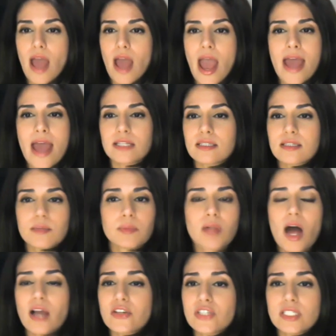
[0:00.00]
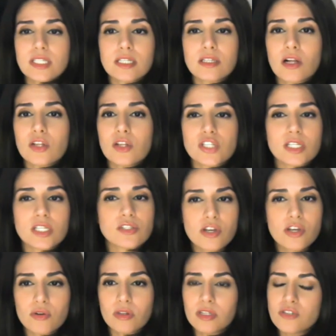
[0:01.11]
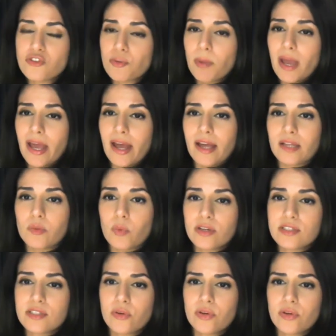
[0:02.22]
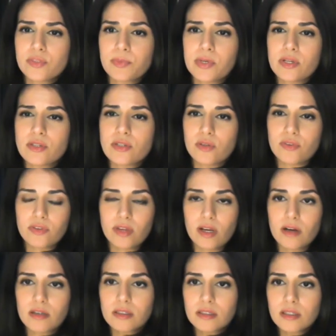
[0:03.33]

and the blockchain technology in general in Japan? What is your experience over there?